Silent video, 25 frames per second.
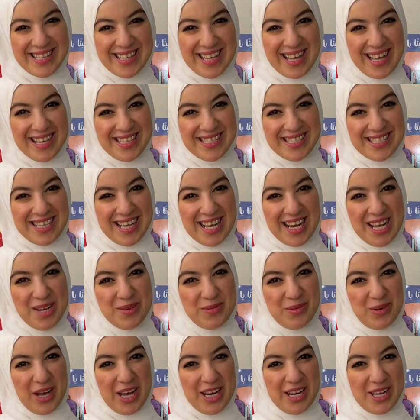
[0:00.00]
Assalamu
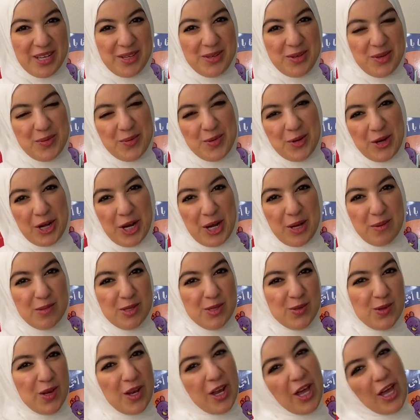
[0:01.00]
alaikum wa
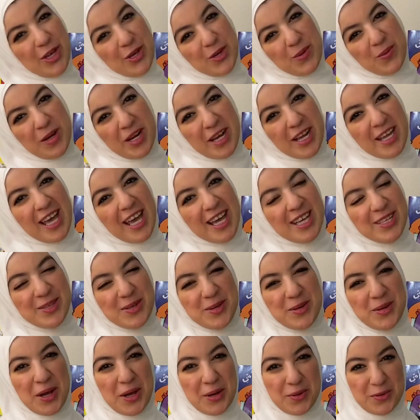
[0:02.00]
rahmatullahi wa
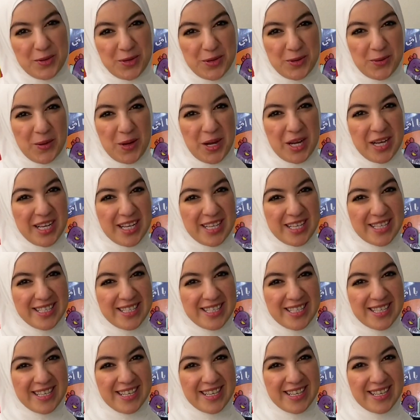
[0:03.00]
barakatuhu, everyone.
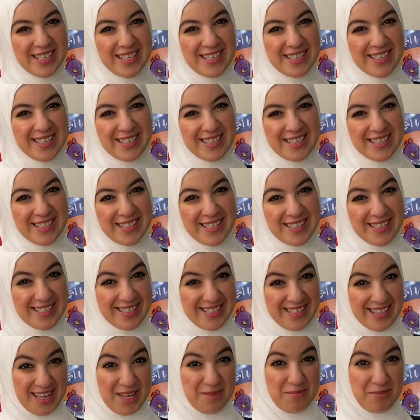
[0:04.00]

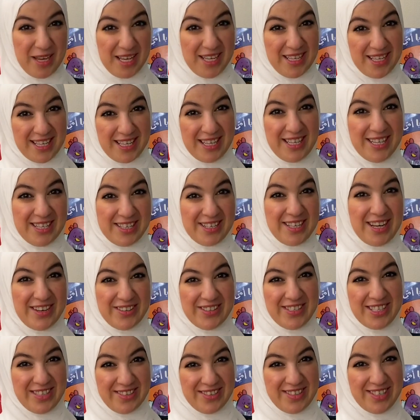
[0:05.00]
Amani here, how are
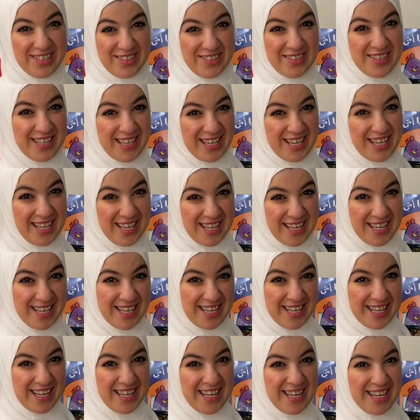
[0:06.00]
you
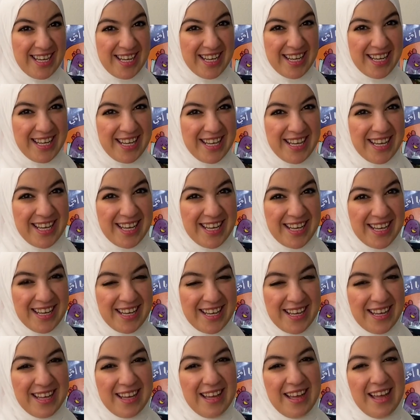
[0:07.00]
doing?
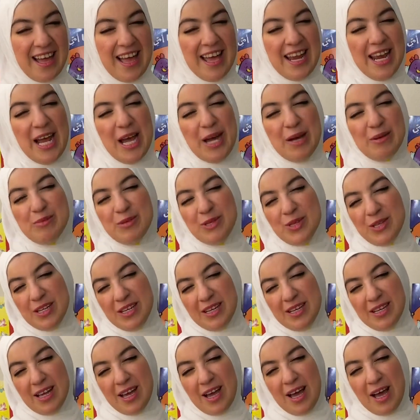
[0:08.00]

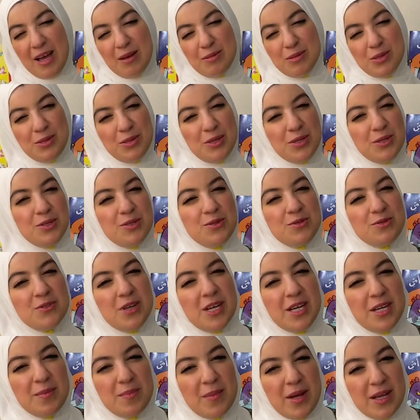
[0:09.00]
Alhamdulillah, I'm doing
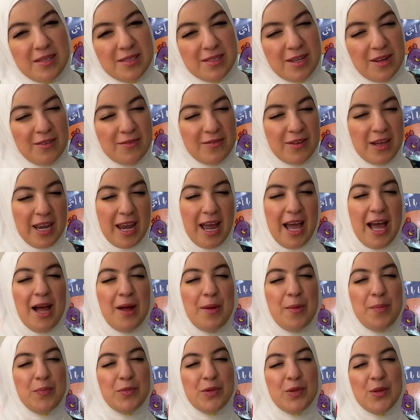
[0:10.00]
great myself,
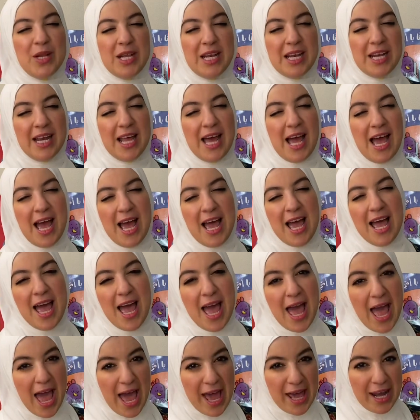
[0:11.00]
alhamdulillah.
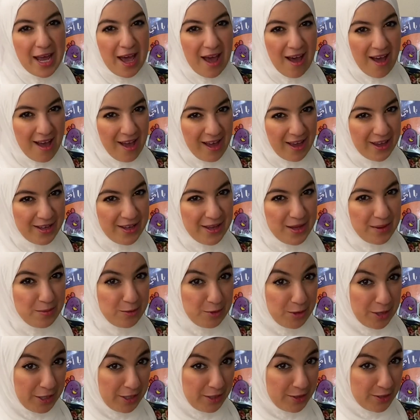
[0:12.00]
And I am
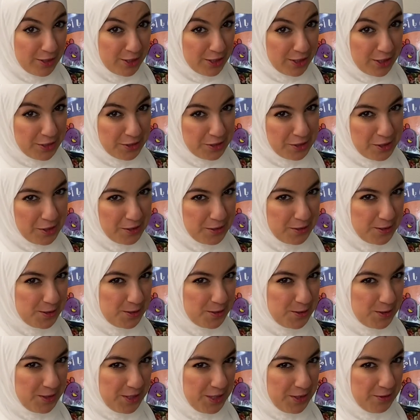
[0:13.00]
ready to share another
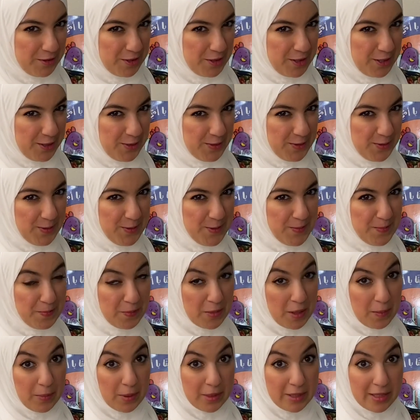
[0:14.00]
story with you,
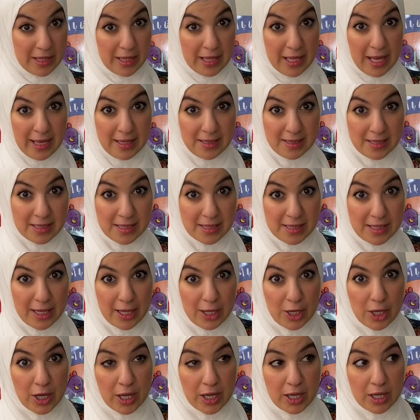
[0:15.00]
but let's sing
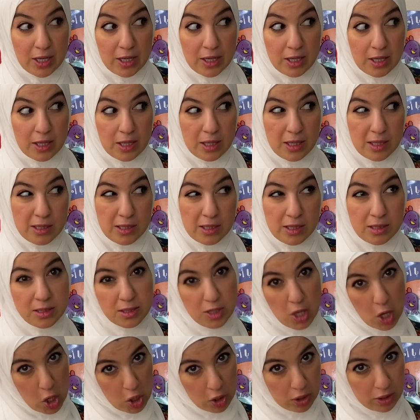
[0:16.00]
a little
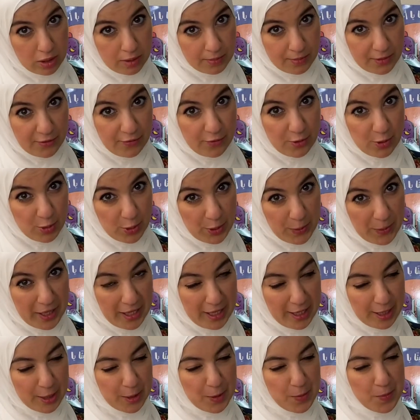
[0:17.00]
song before we
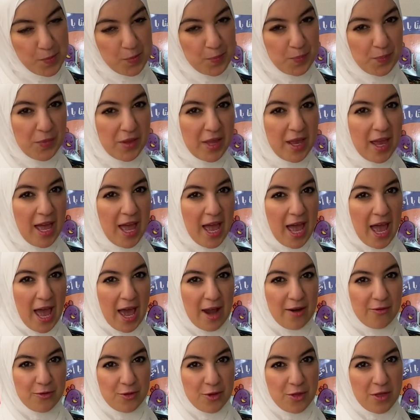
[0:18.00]
begin.
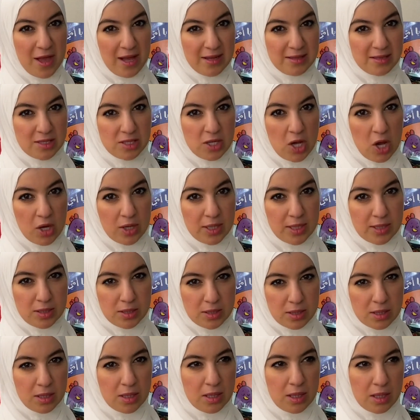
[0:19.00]
And for that song,
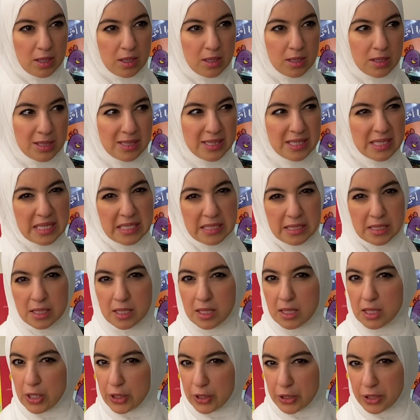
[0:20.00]
it's easy to
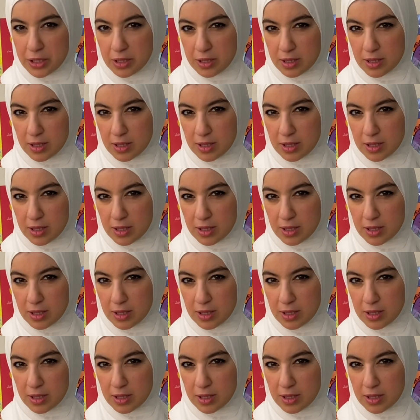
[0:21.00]
learn.